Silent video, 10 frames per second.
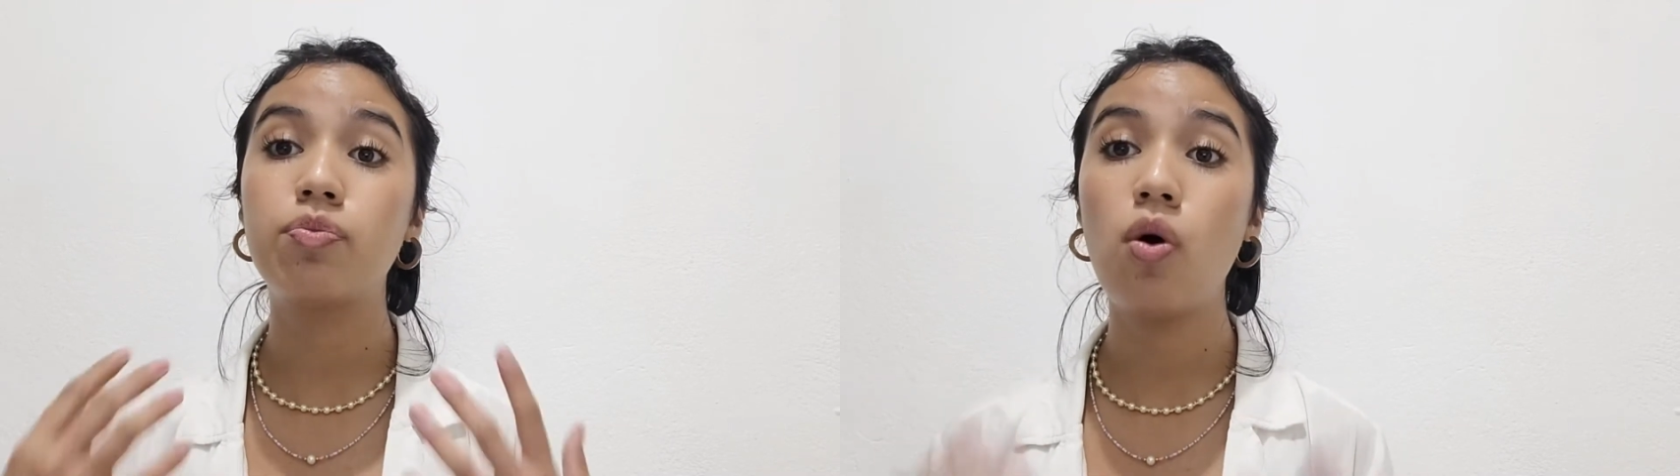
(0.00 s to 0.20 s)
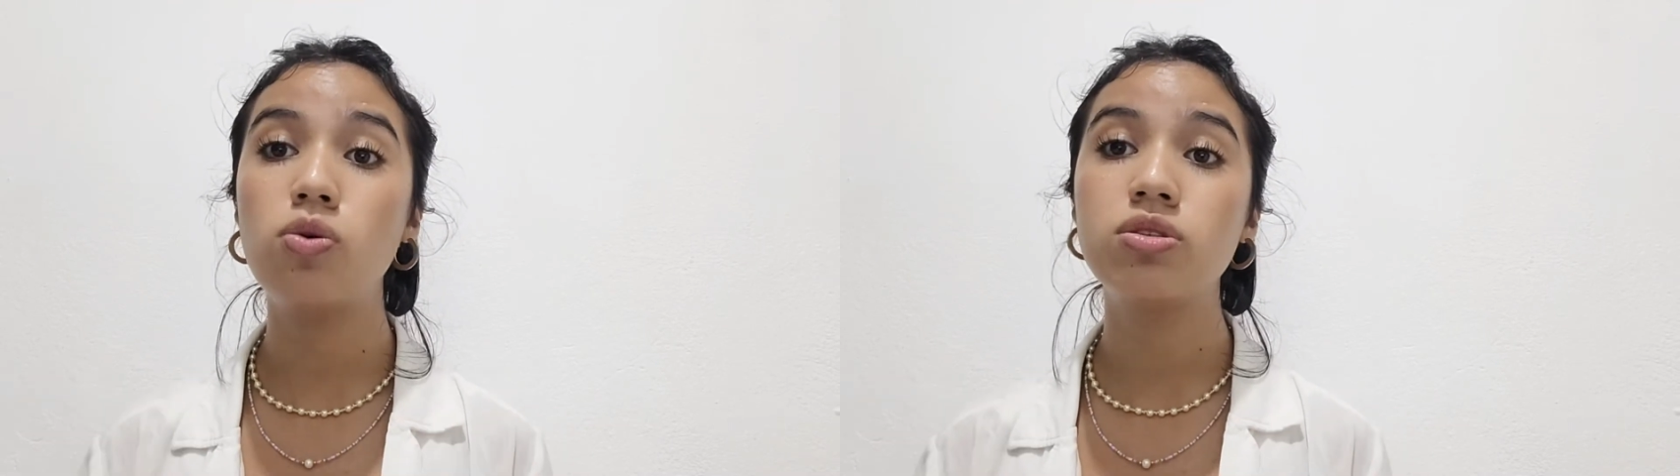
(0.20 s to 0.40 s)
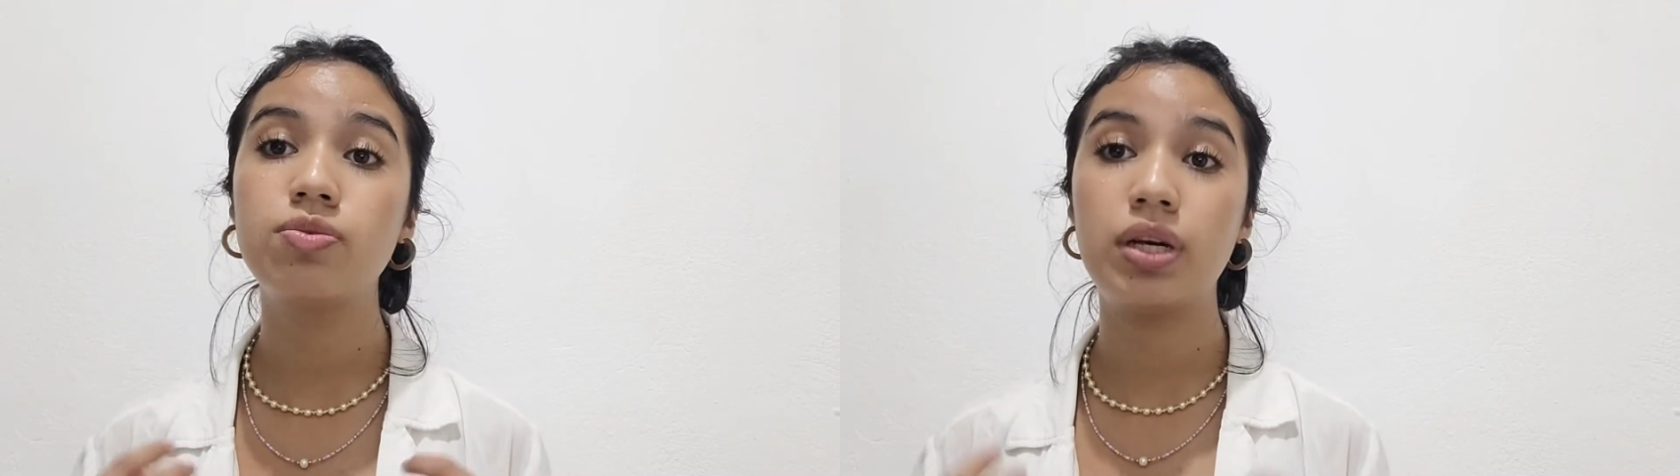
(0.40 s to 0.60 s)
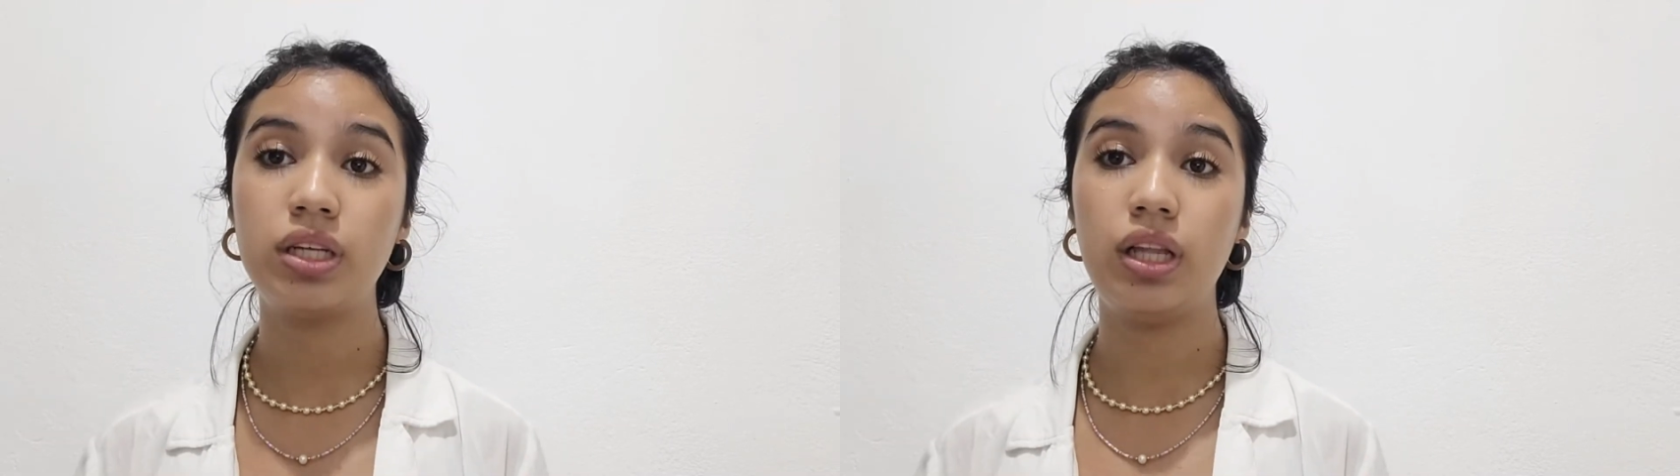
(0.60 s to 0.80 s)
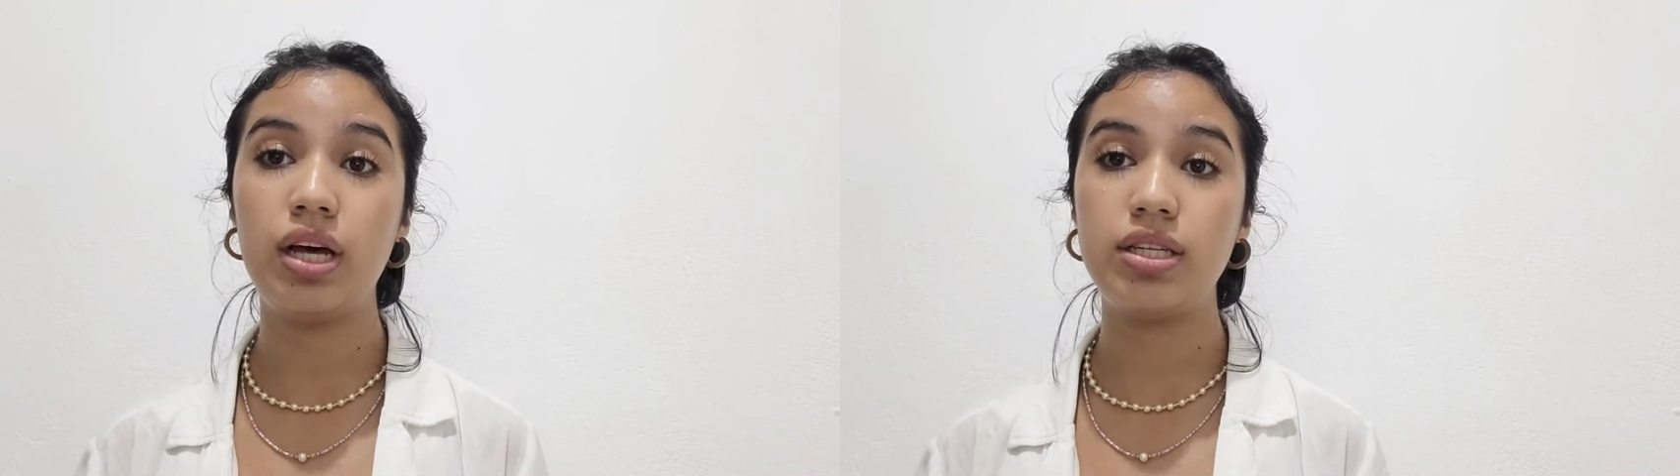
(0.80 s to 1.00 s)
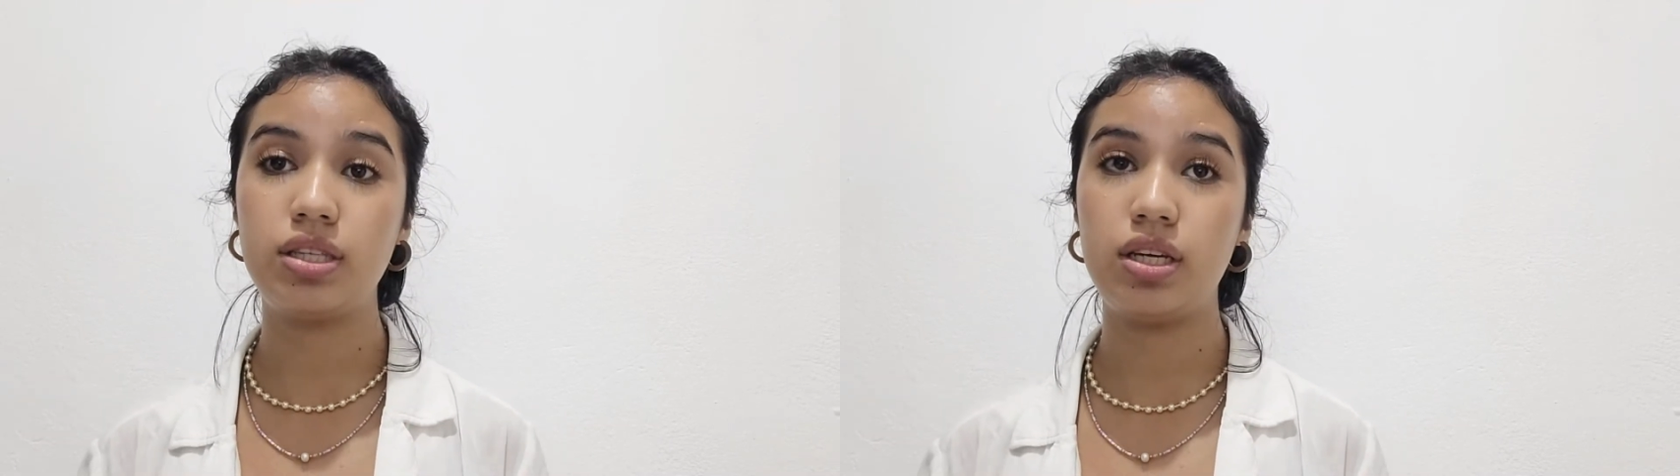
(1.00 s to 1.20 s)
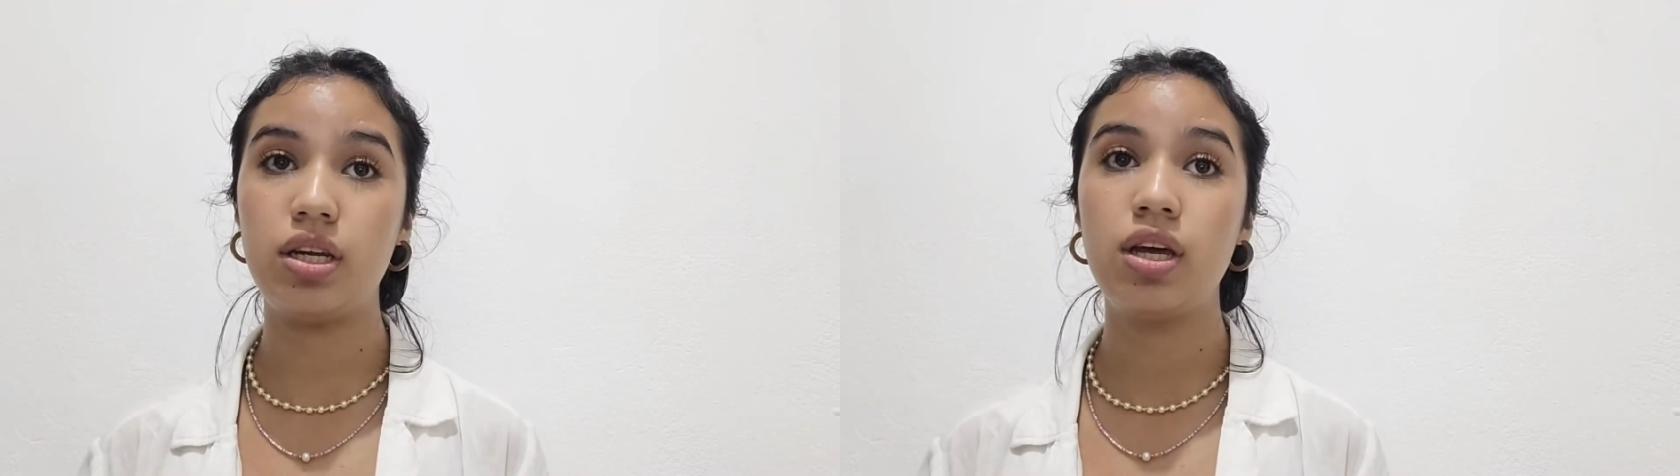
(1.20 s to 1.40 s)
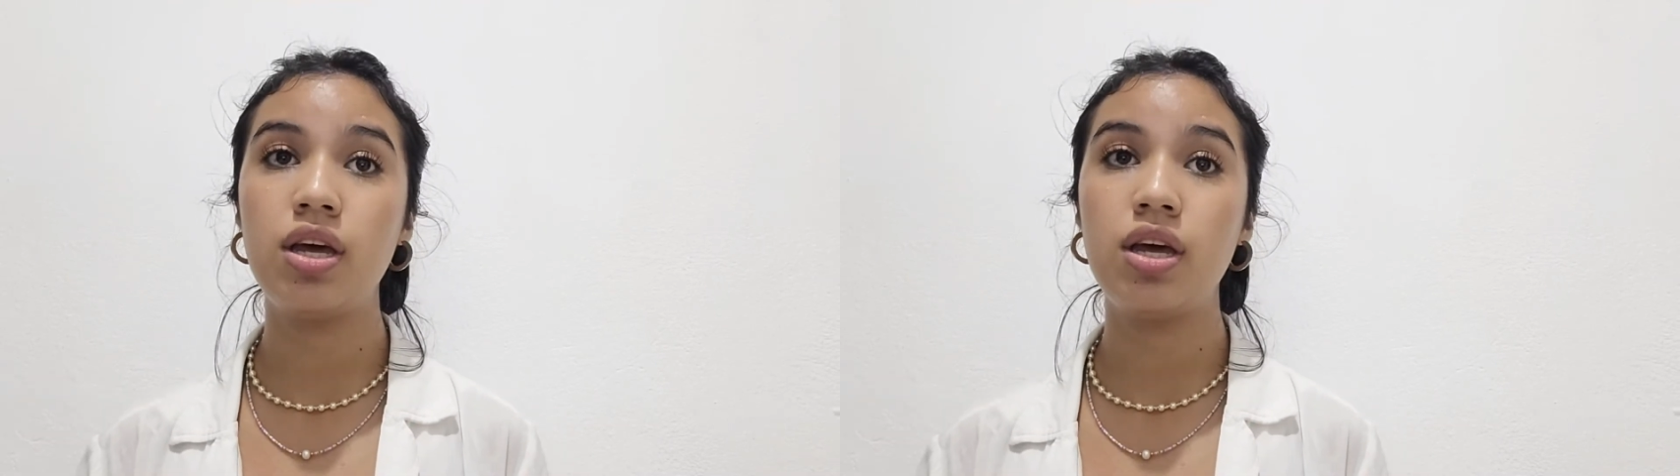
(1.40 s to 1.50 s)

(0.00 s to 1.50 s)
most vandalized